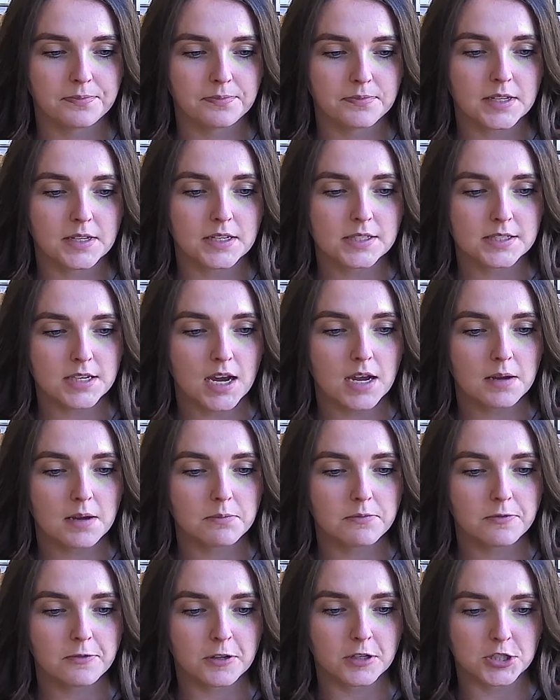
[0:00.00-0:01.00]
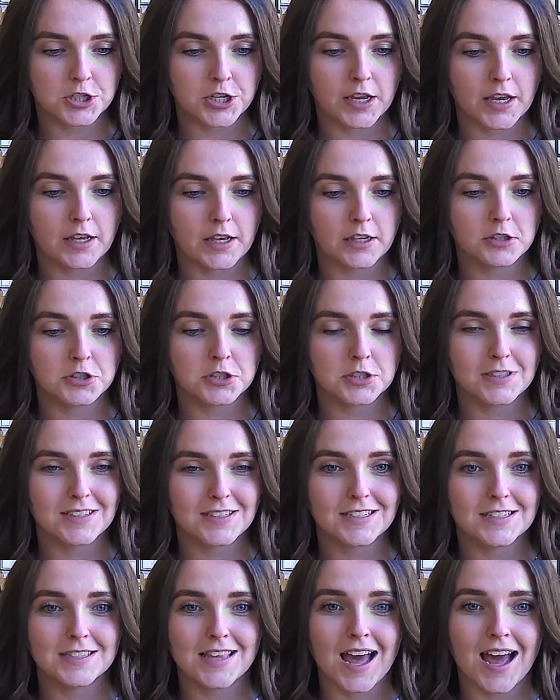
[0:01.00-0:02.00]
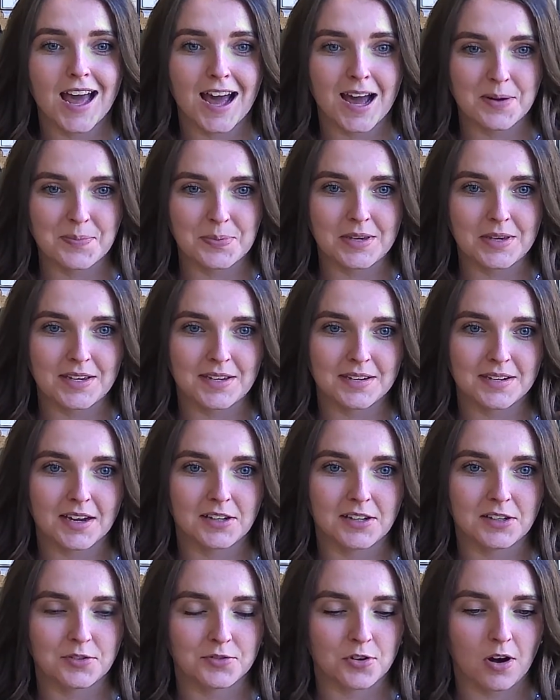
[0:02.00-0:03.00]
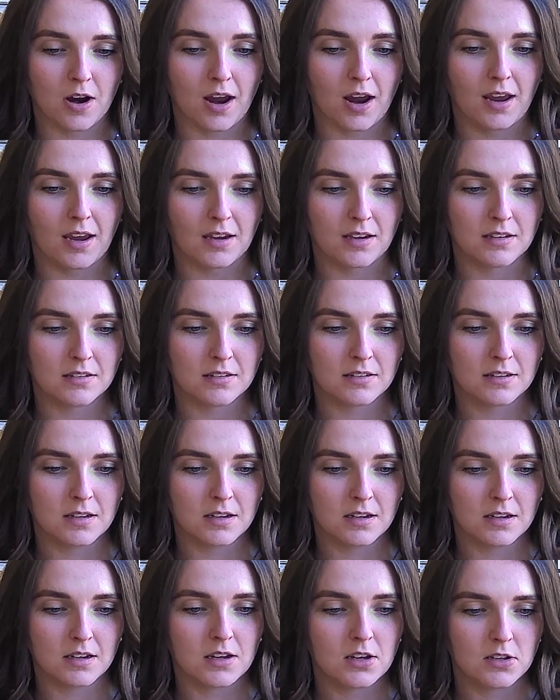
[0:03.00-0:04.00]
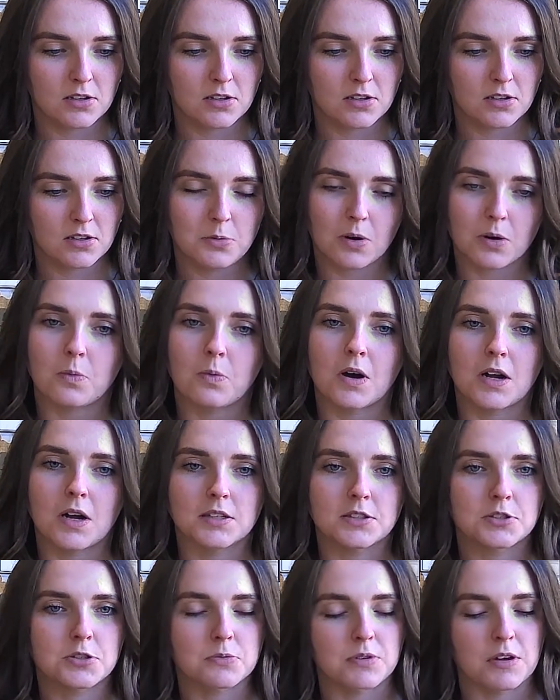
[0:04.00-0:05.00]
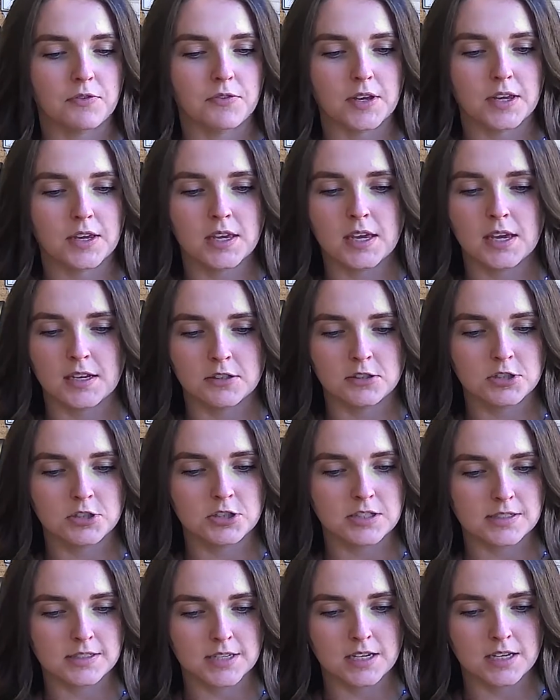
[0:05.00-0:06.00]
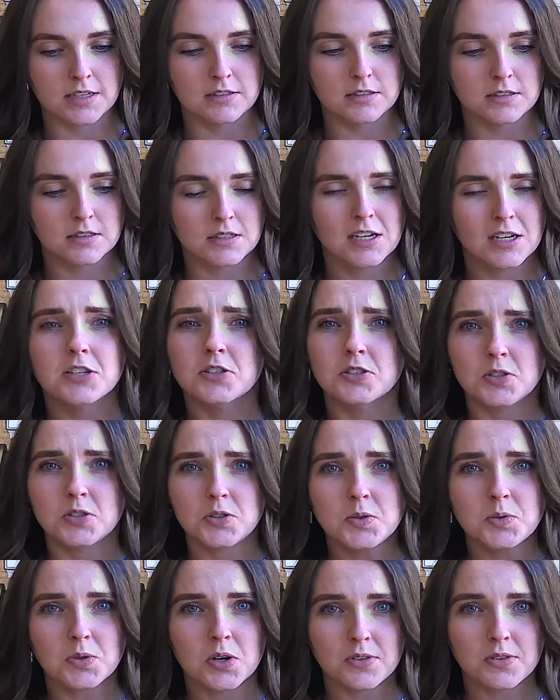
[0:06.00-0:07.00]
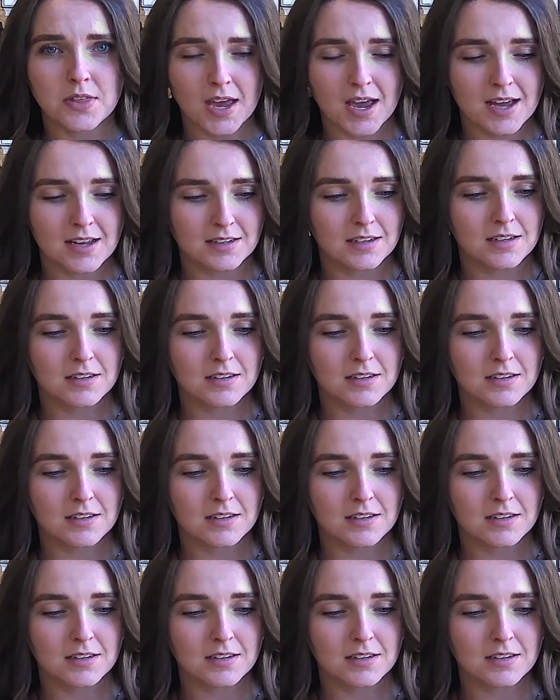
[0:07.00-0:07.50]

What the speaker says: This time, for a change, it's the happy kind of crying. You are one terrific kid, she says. Do you know that?